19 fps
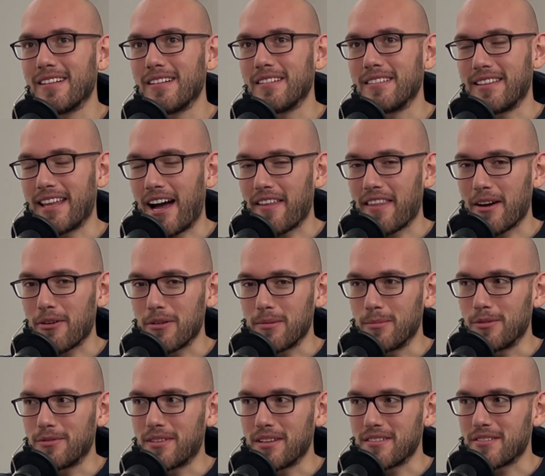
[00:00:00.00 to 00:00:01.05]
now that we
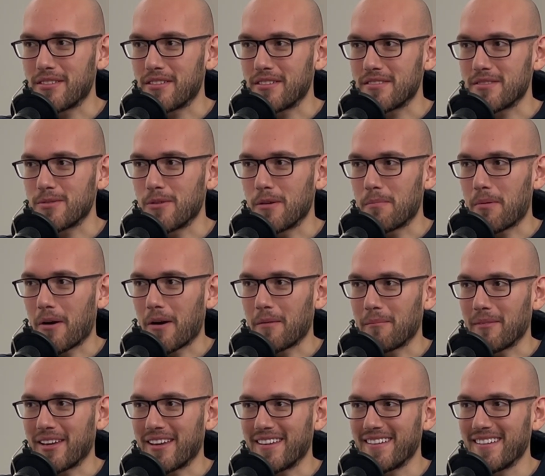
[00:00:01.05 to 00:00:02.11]
moved into this new
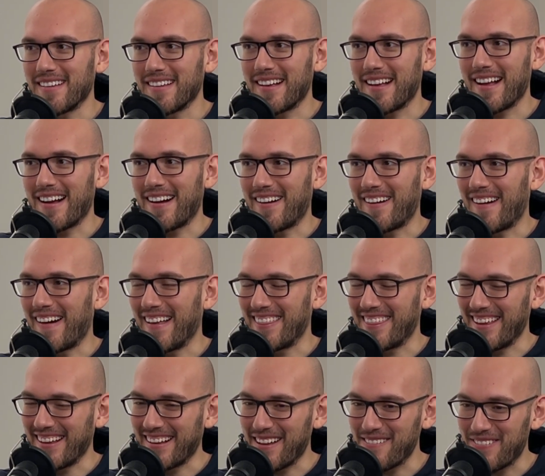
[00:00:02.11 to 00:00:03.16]
apartment, I
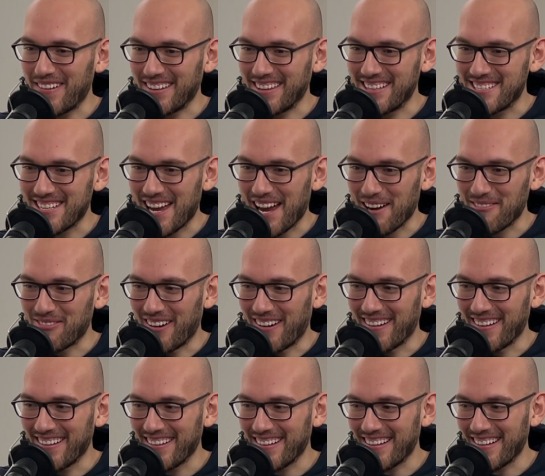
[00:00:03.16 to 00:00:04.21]
think I found the
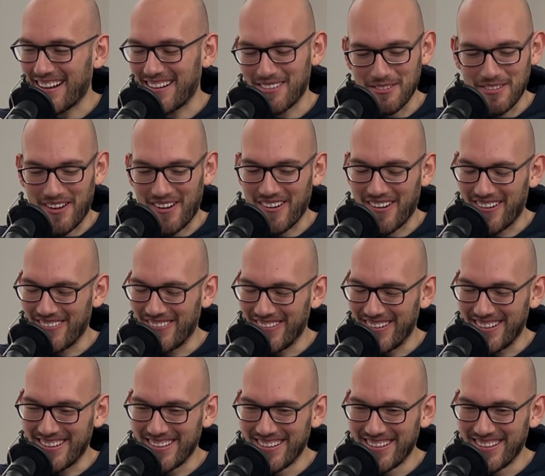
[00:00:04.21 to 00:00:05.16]
jackpot. Oh, knock on wood.